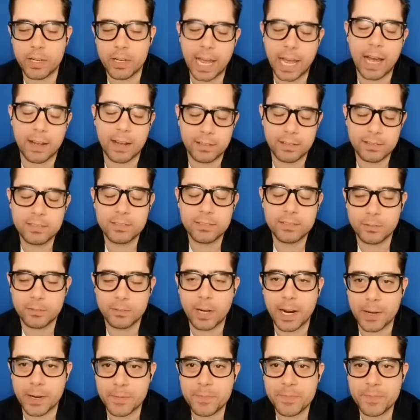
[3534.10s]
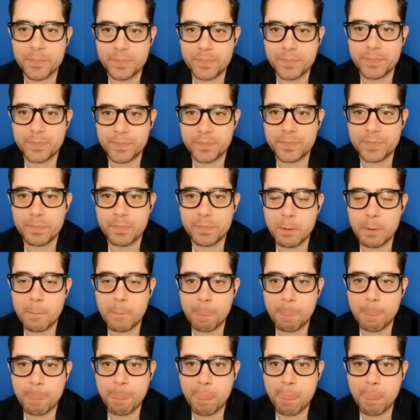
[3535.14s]
yeah. Right. Well, underneath her mask,
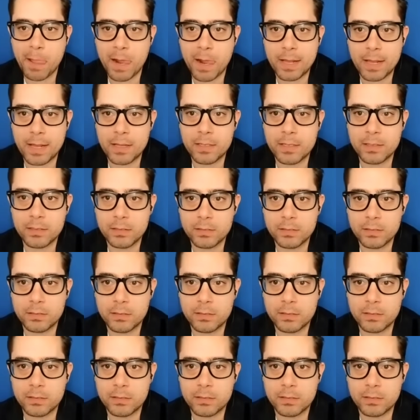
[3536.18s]
she was crying.